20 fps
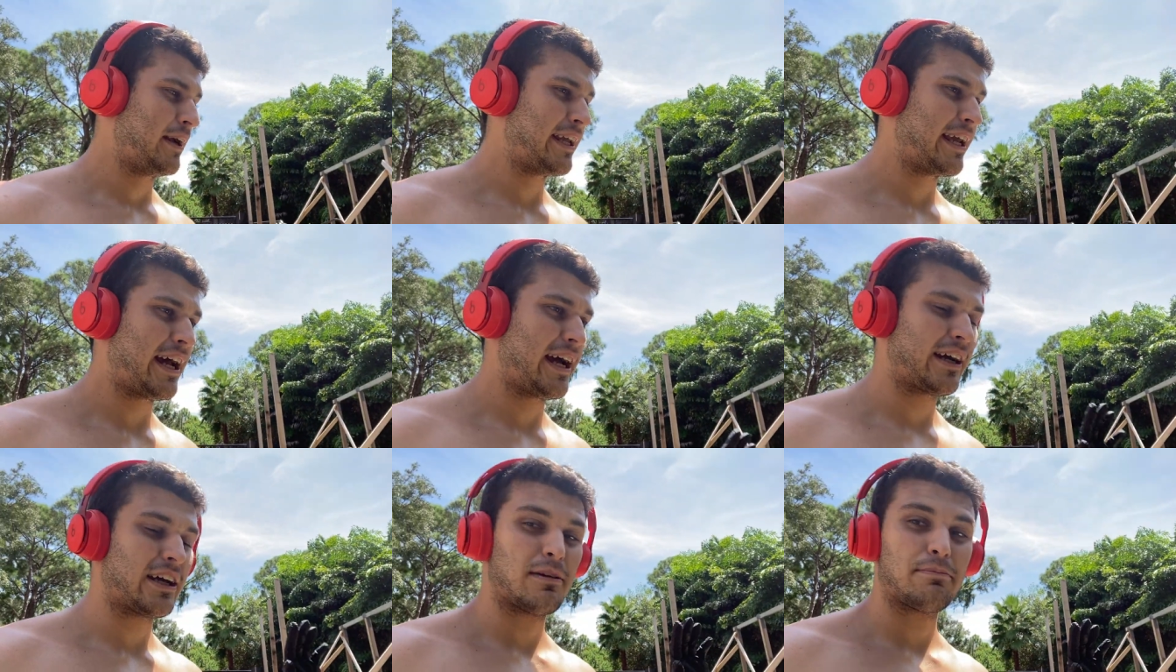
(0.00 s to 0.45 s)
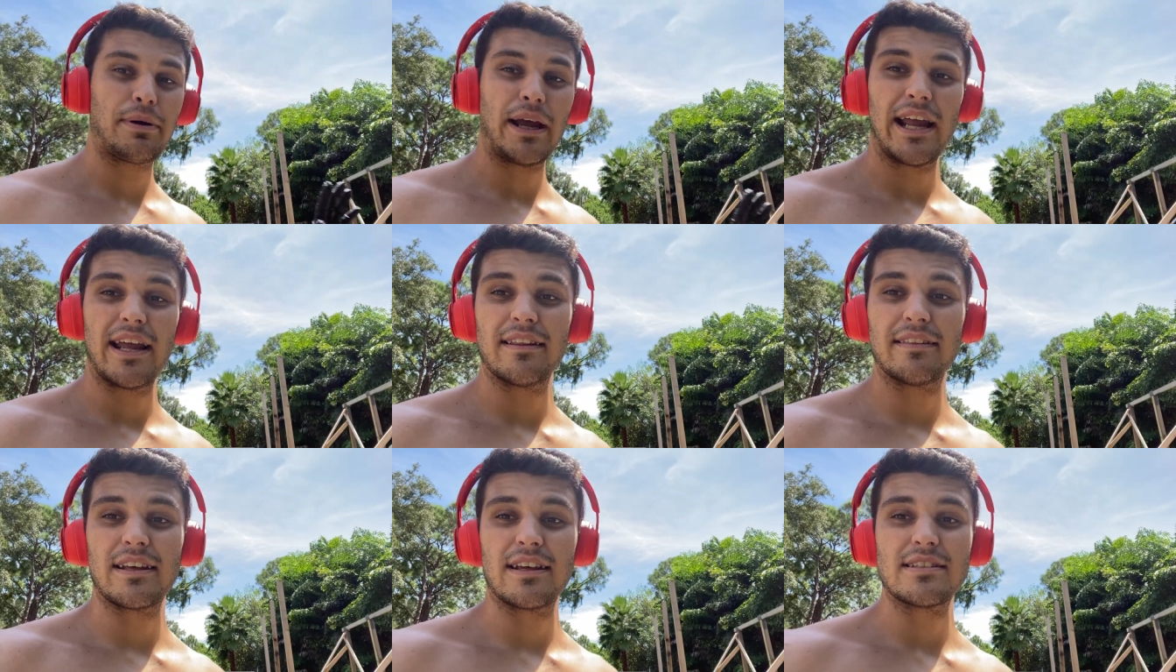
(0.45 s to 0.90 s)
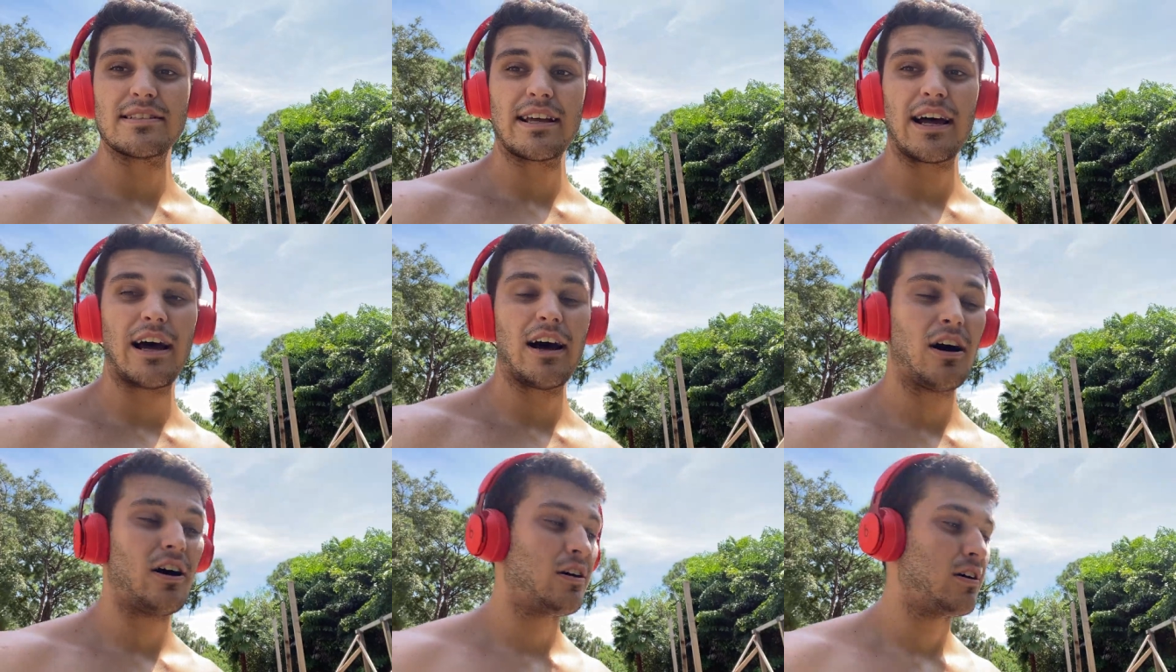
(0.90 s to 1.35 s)
But yeah, I'm gonna paint this
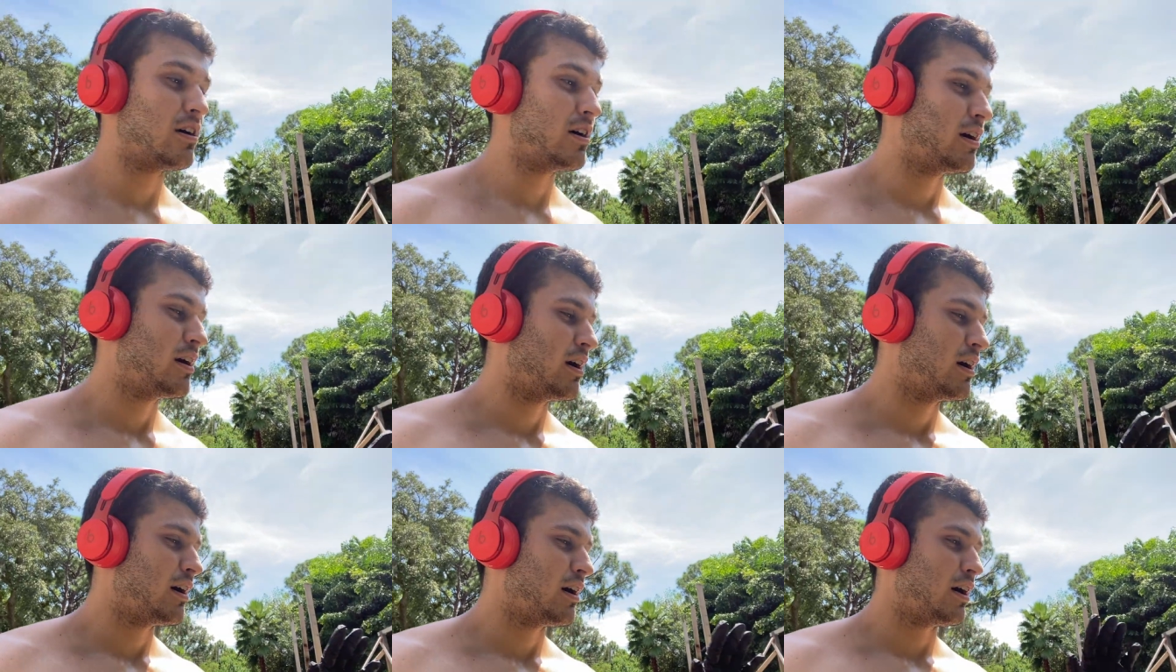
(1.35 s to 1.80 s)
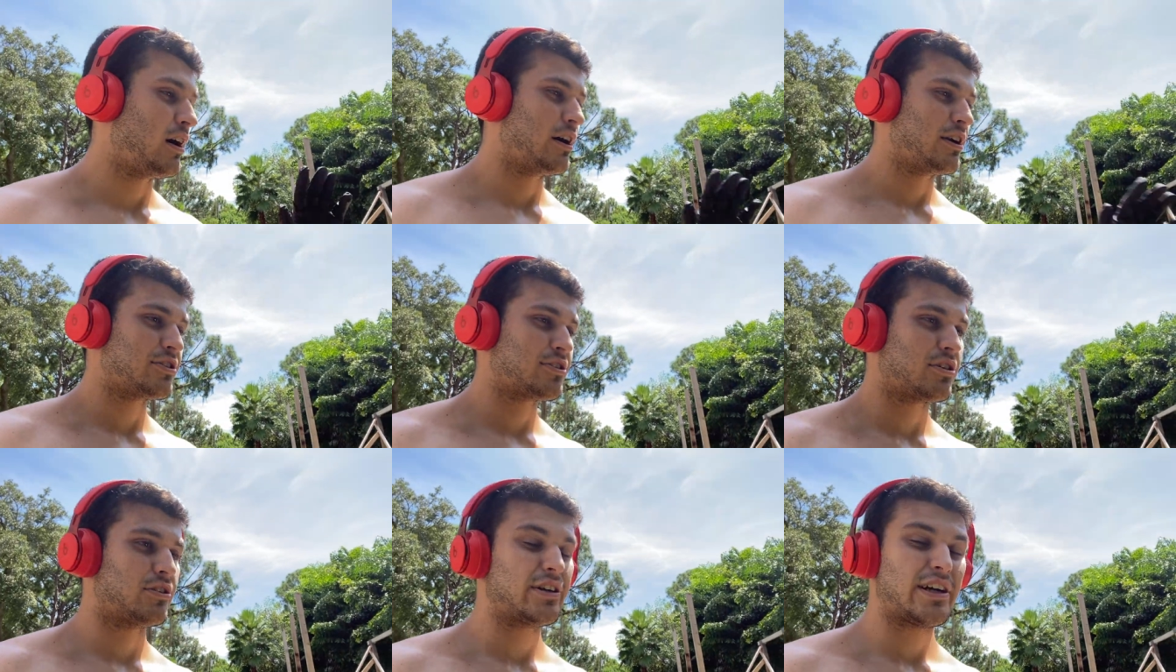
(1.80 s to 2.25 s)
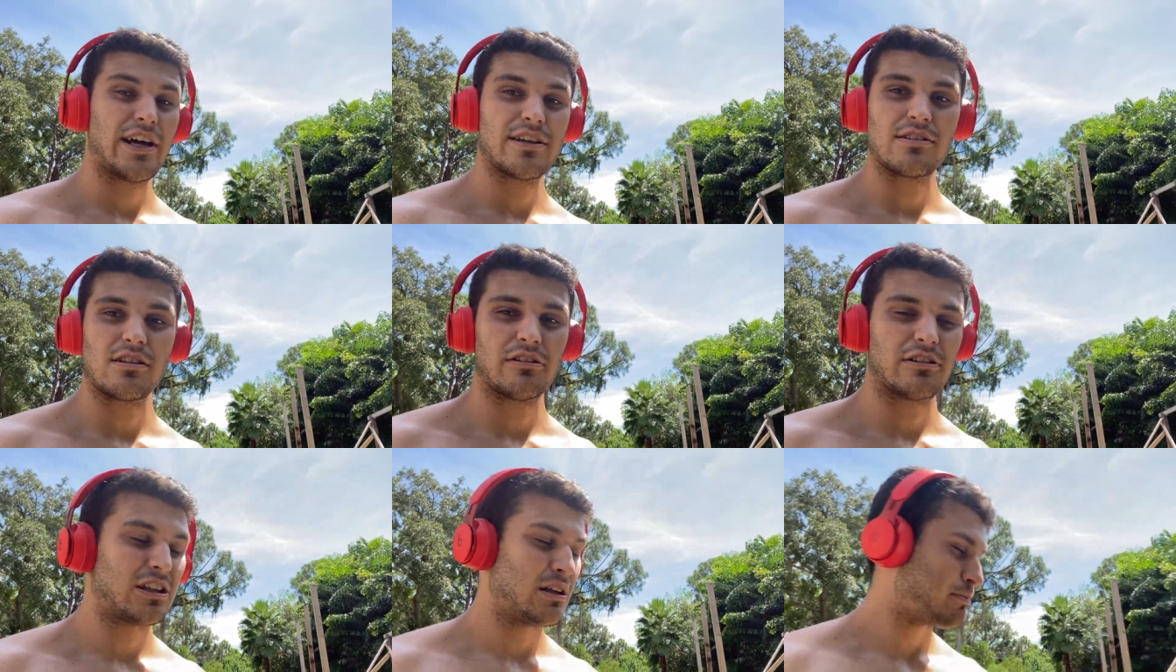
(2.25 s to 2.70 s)
out. I already showed you guys
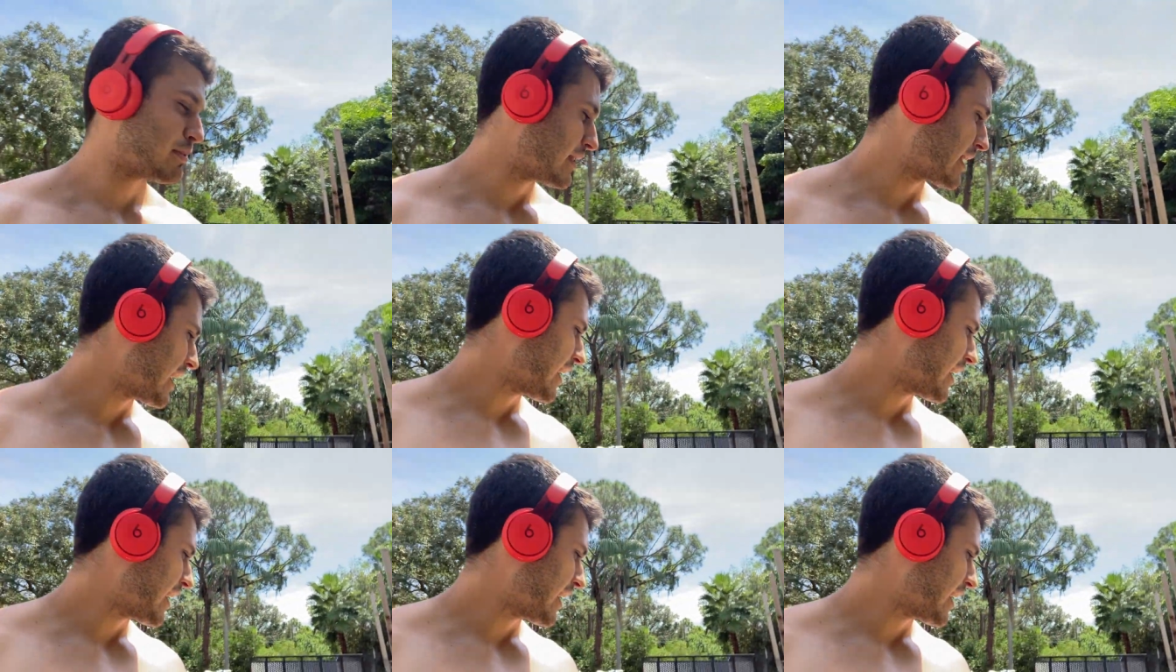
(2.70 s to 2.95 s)
a little clip of